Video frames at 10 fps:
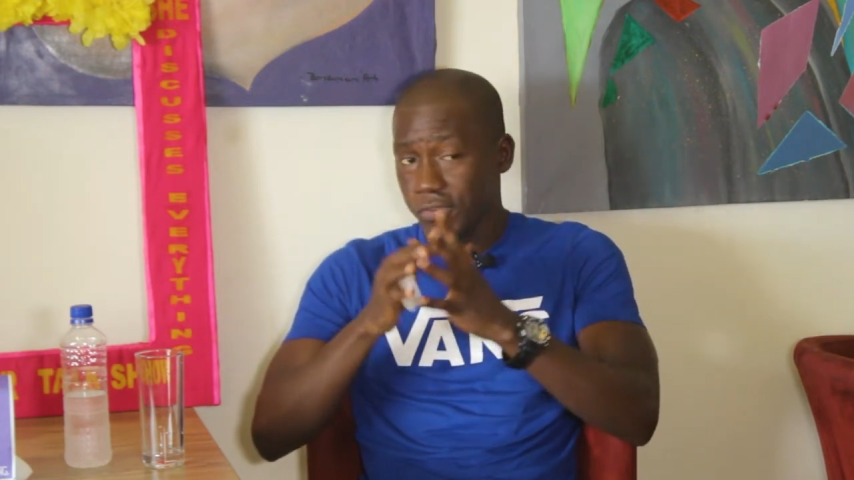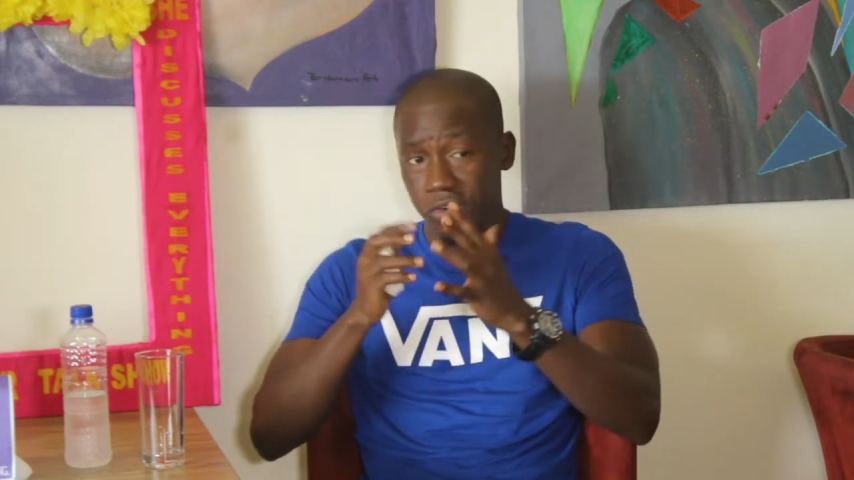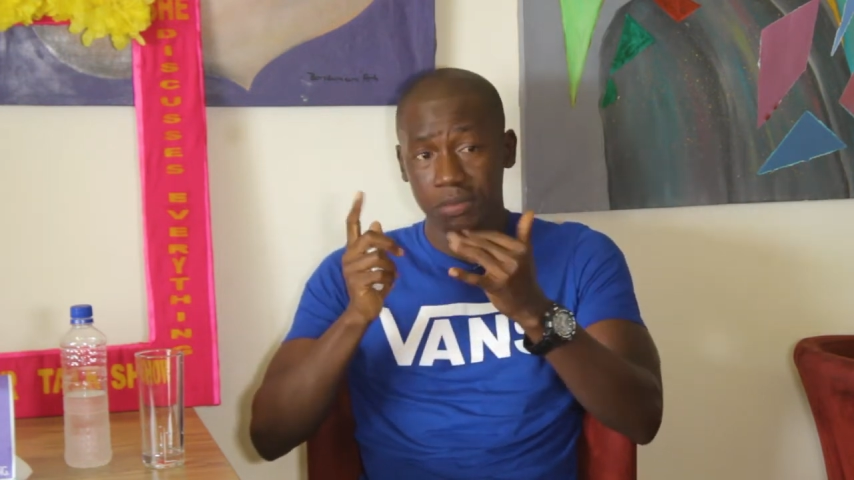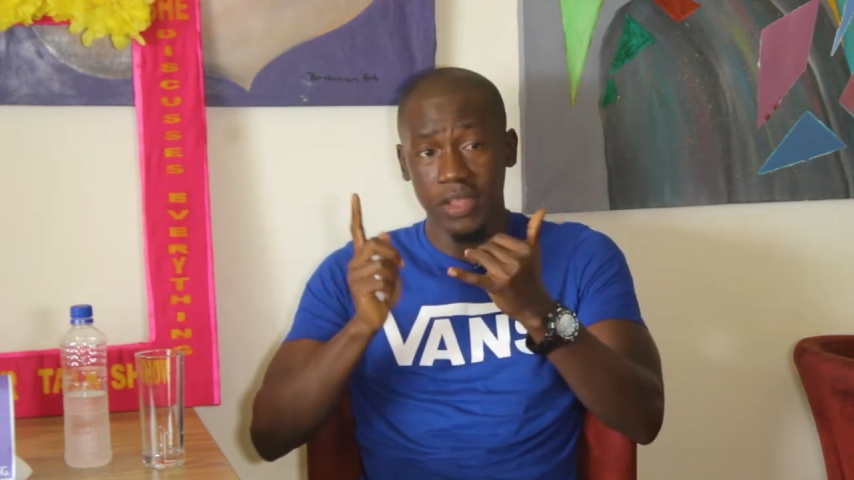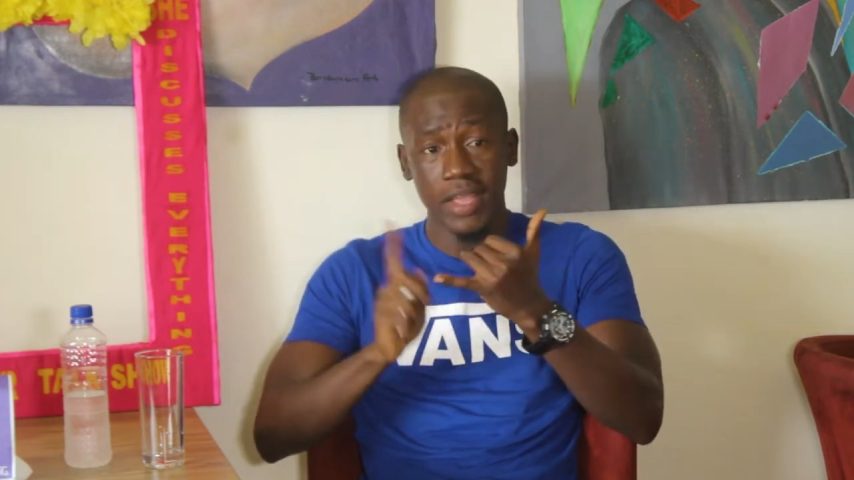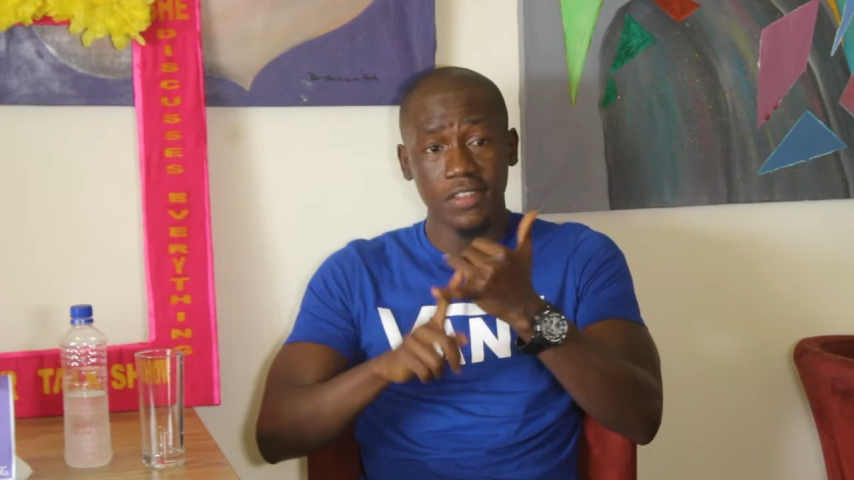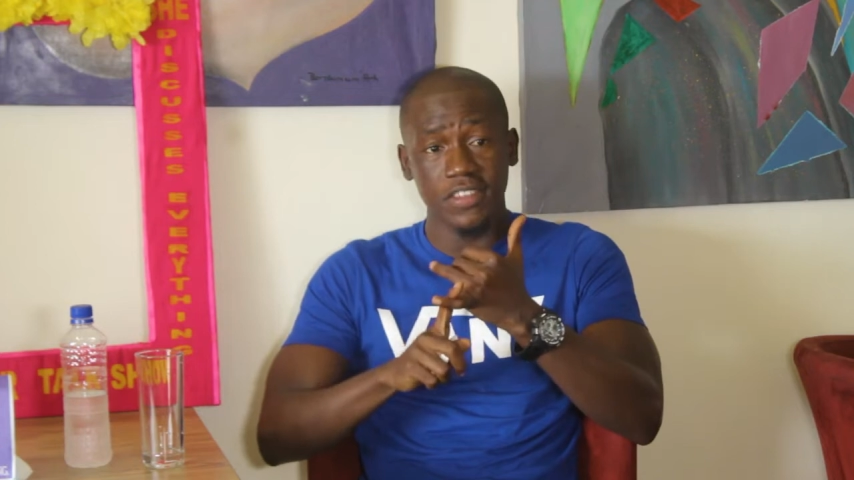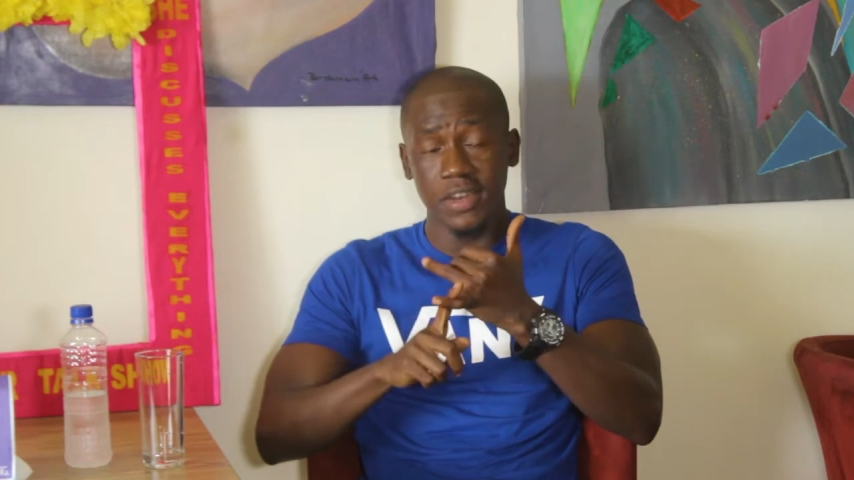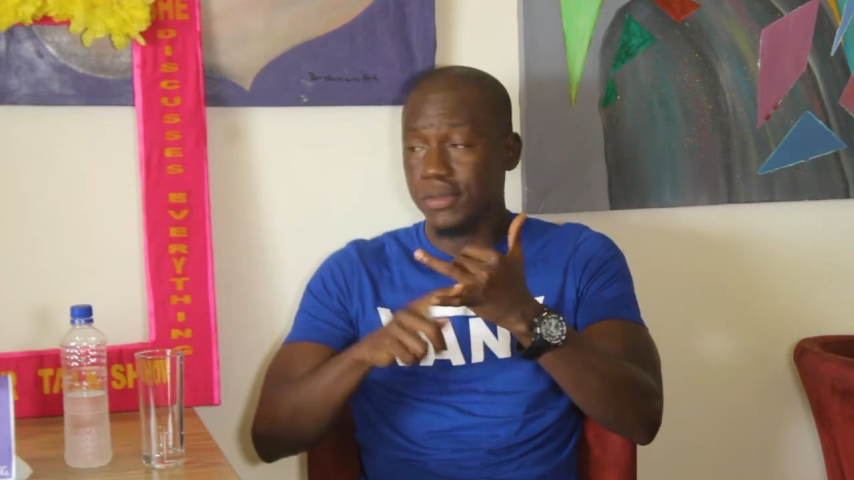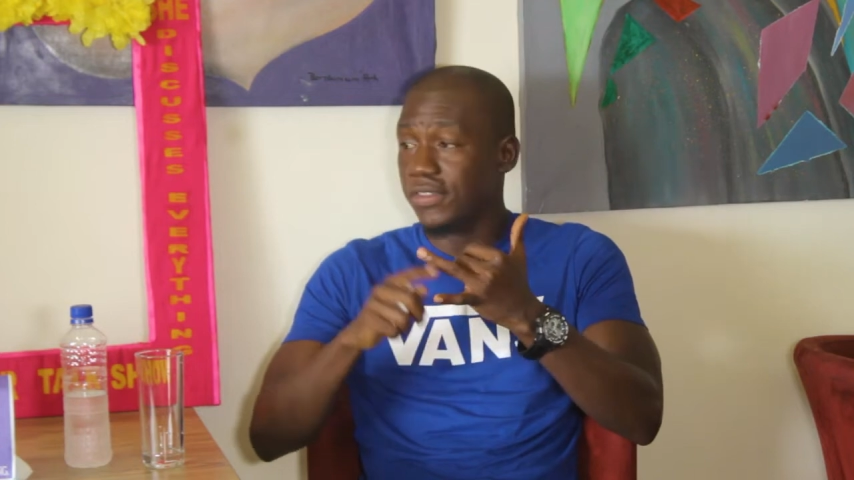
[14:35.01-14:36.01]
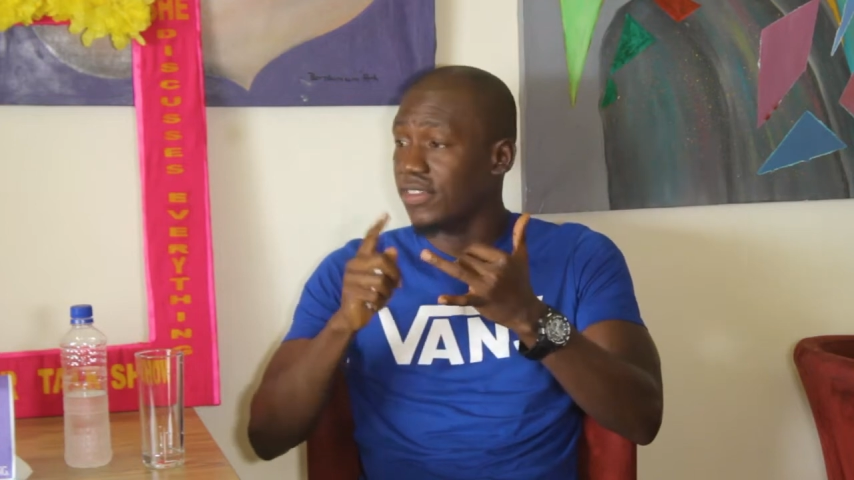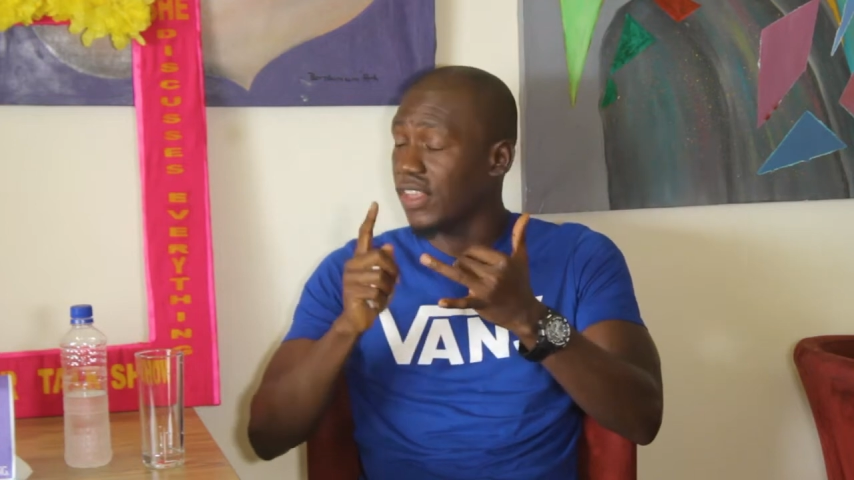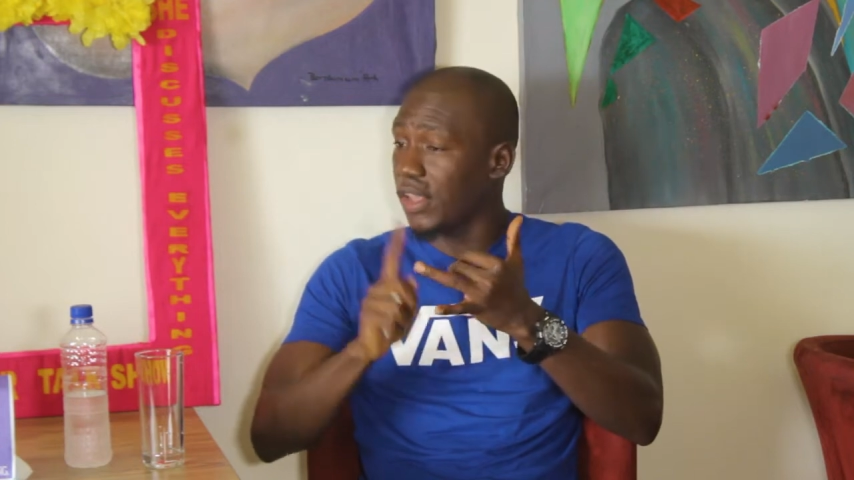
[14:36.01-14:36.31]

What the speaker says: from the SLBC,